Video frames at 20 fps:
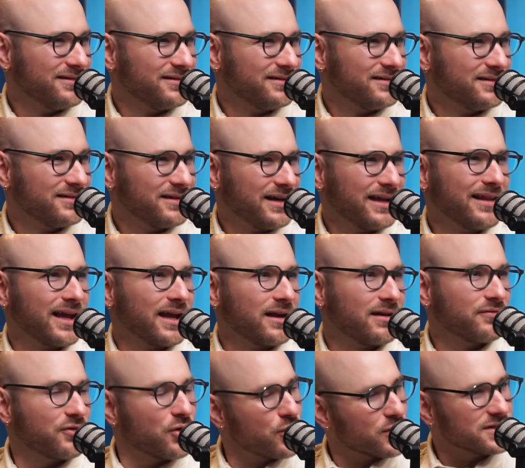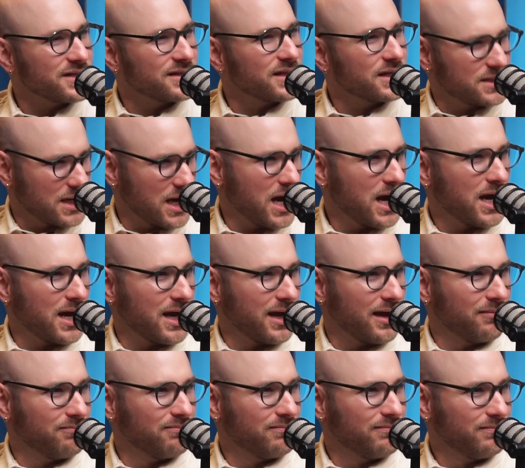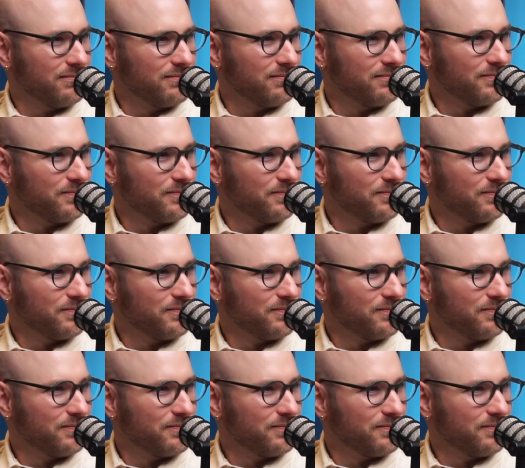Mm-hmm. And like of course at the time,